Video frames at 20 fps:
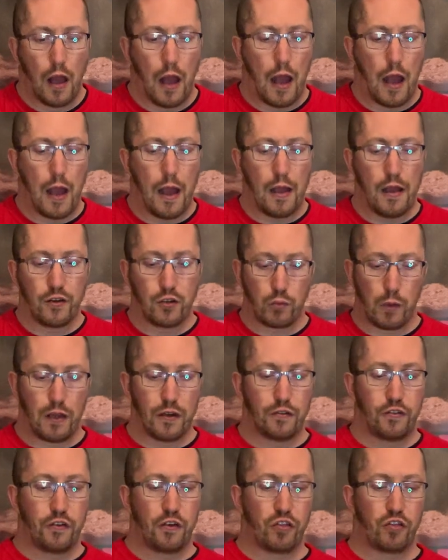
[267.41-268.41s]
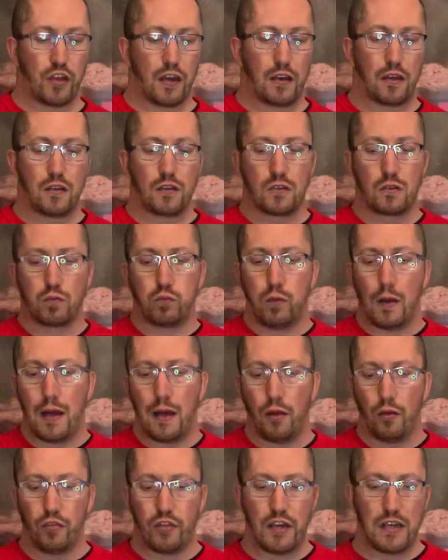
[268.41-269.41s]
As well, as you think as
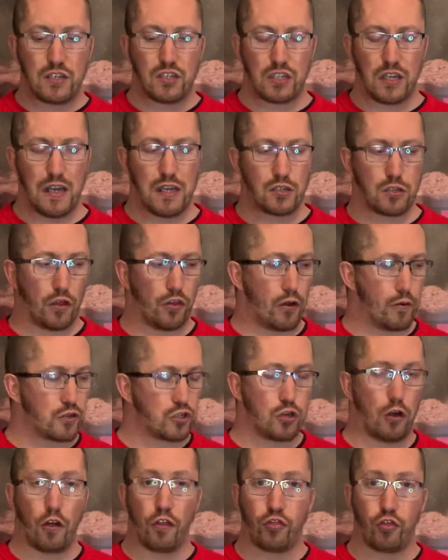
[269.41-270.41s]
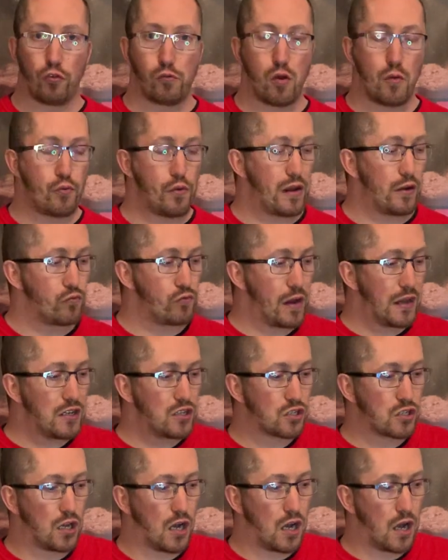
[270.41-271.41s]
well, this is, although it's not a thoroughbred
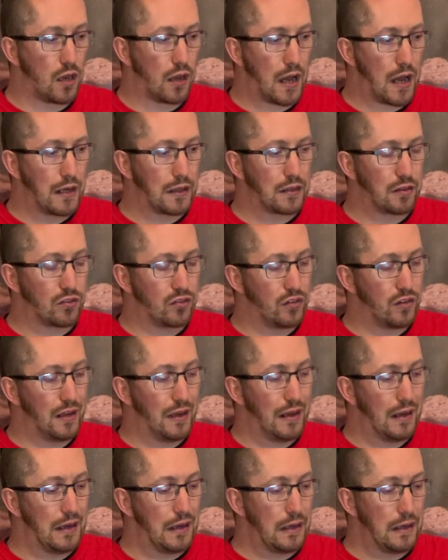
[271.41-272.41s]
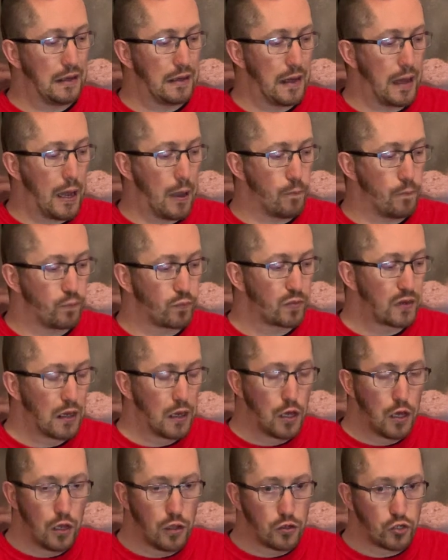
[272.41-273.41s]
race car like the
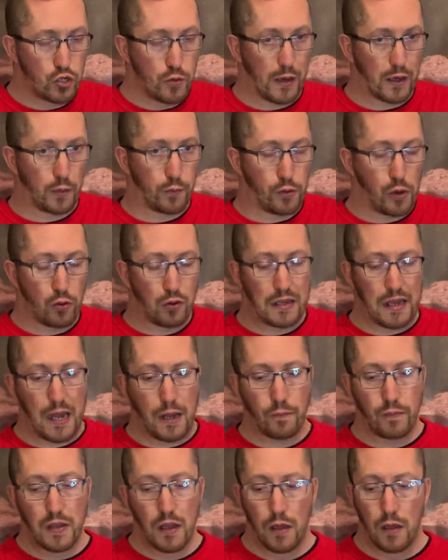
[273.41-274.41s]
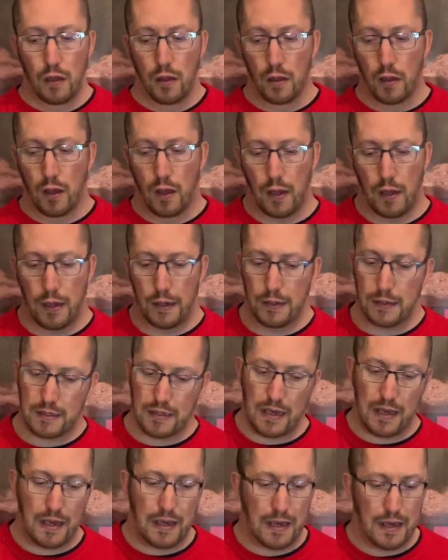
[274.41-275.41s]
Schumacher Pro Cat, it
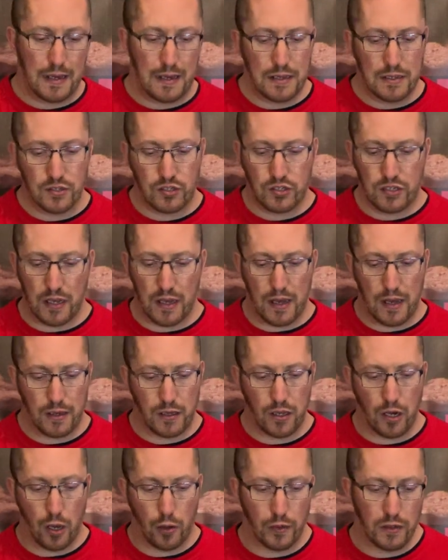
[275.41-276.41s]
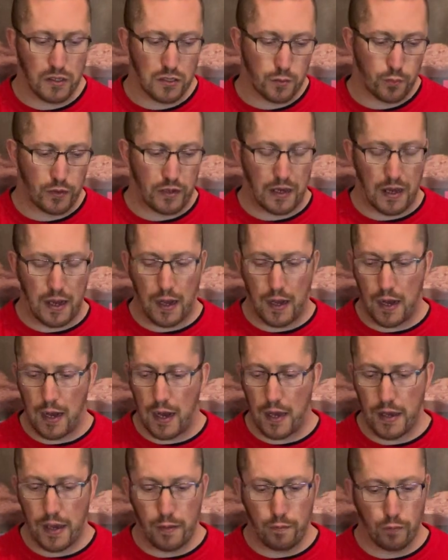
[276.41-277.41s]
is, you know, it's a pretty
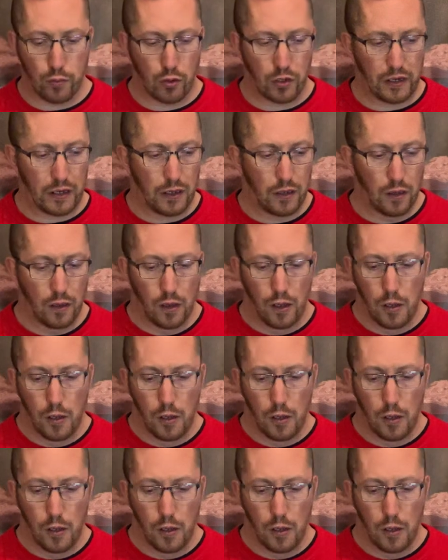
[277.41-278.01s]
high-end buggy,